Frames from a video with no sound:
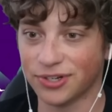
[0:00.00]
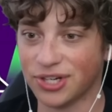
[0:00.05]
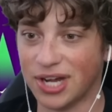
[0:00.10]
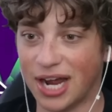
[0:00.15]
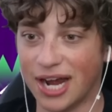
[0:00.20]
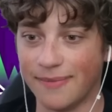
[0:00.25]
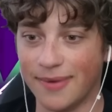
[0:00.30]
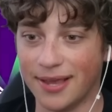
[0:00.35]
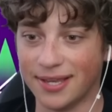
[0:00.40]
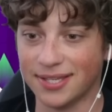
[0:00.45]
which
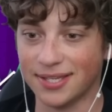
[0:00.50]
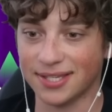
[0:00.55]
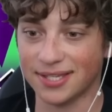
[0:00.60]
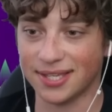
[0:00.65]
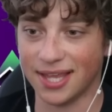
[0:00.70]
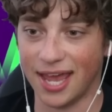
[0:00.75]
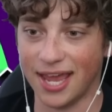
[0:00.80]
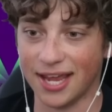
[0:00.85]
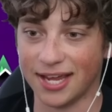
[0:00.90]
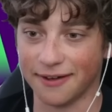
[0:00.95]
kind of makes
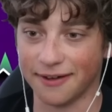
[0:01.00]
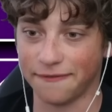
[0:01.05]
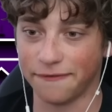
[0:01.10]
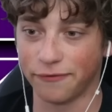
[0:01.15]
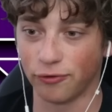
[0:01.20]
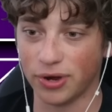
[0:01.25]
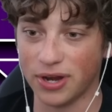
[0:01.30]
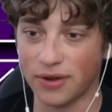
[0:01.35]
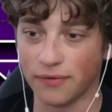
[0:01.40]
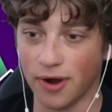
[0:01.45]
this like a
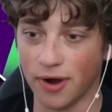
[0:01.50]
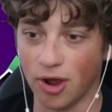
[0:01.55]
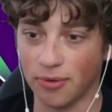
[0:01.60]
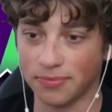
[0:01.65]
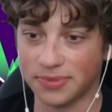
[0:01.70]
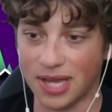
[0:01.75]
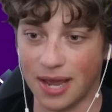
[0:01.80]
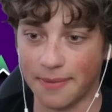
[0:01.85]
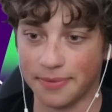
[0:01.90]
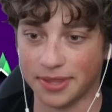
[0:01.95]
free
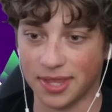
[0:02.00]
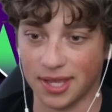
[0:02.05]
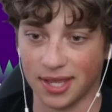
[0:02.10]
roam type of